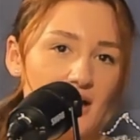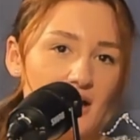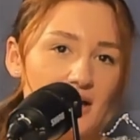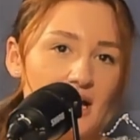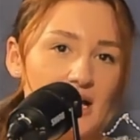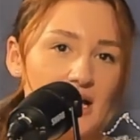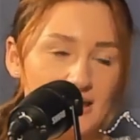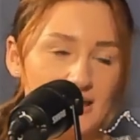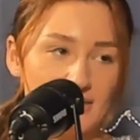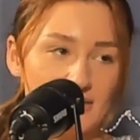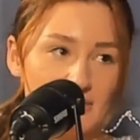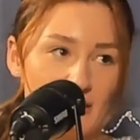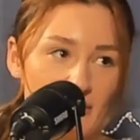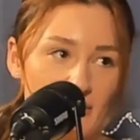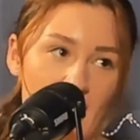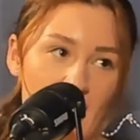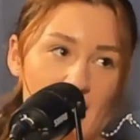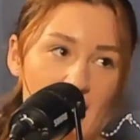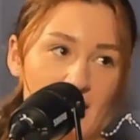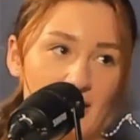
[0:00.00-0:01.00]
a listener out
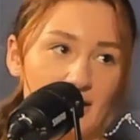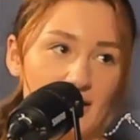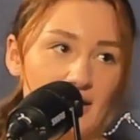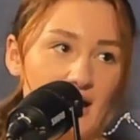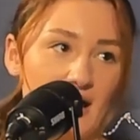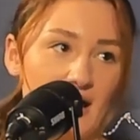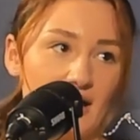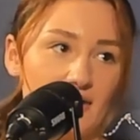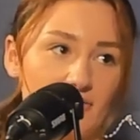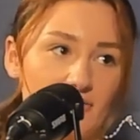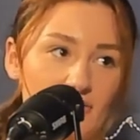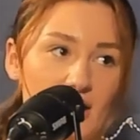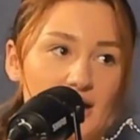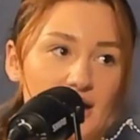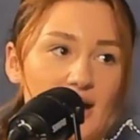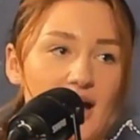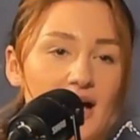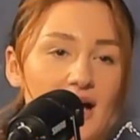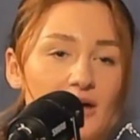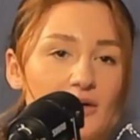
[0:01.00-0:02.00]
there right
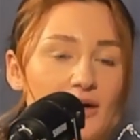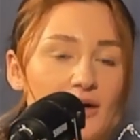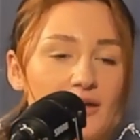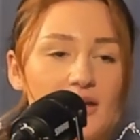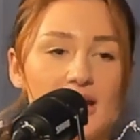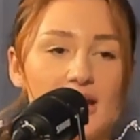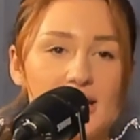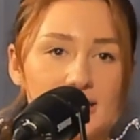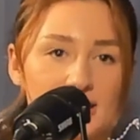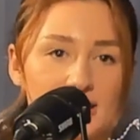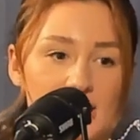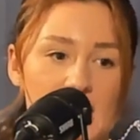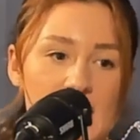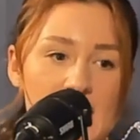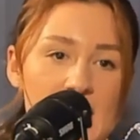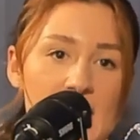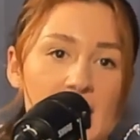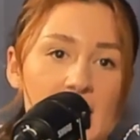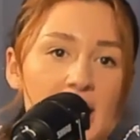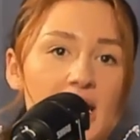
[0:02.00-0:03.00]
now and they're listening
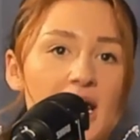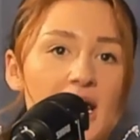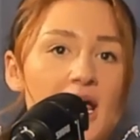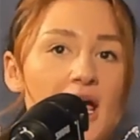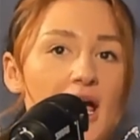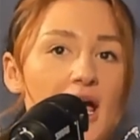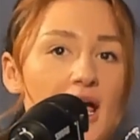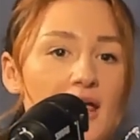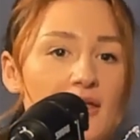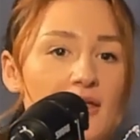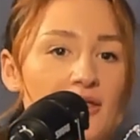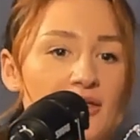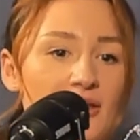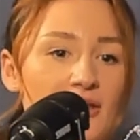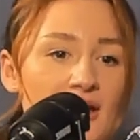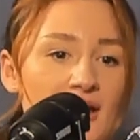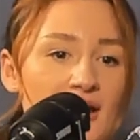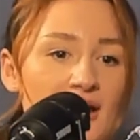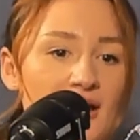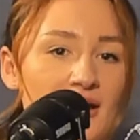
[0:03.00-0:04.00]
in and
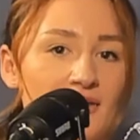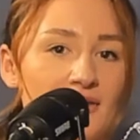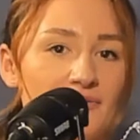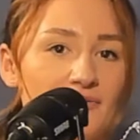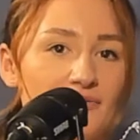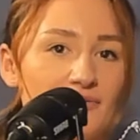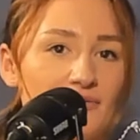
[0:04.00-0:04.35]
they're